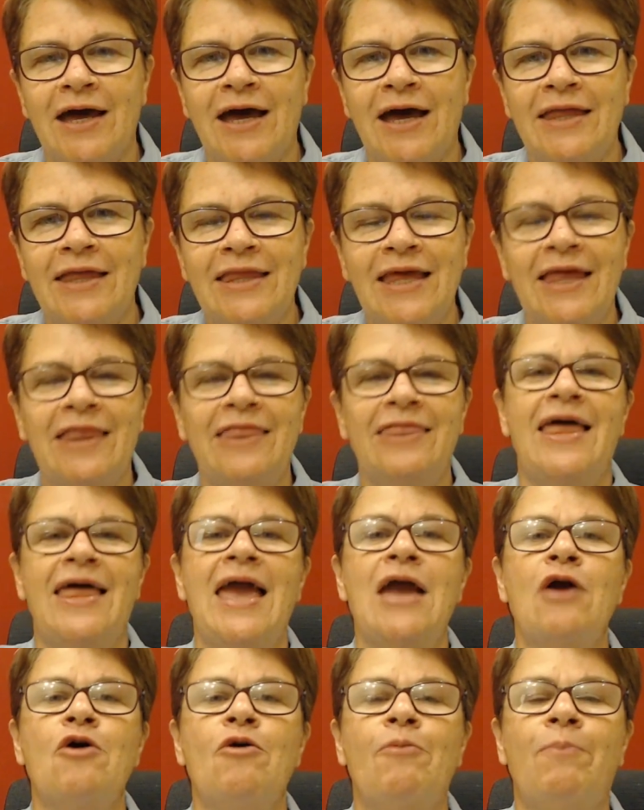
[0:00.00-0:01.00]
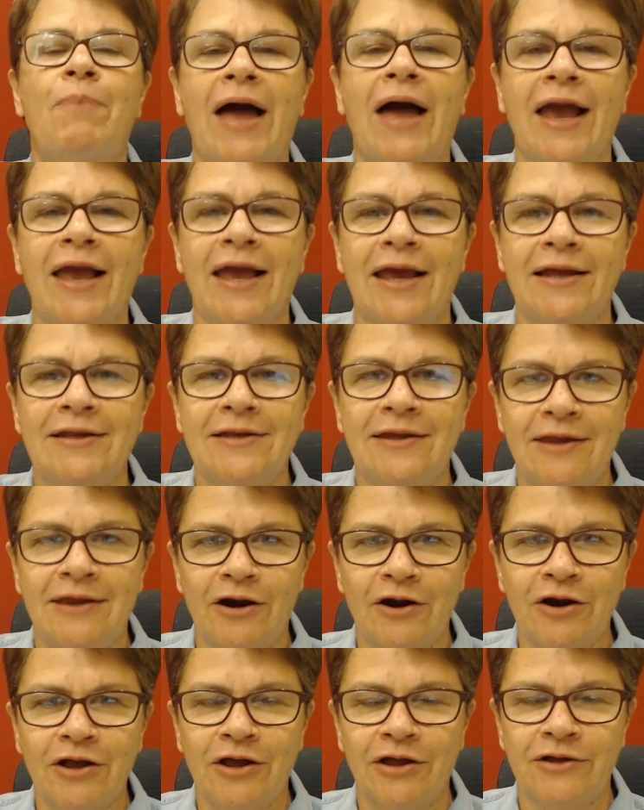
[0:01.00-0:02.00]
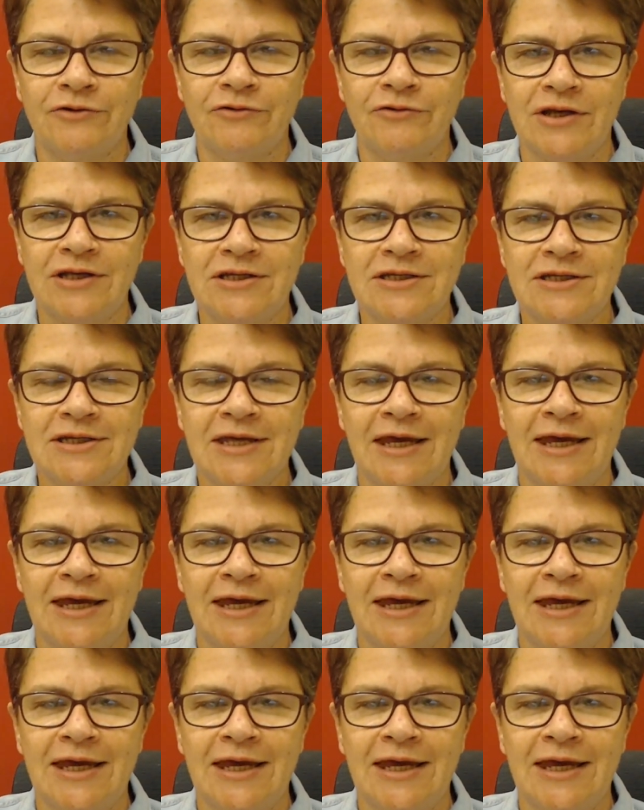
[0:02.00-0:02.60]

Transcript: and then they go back into their countries.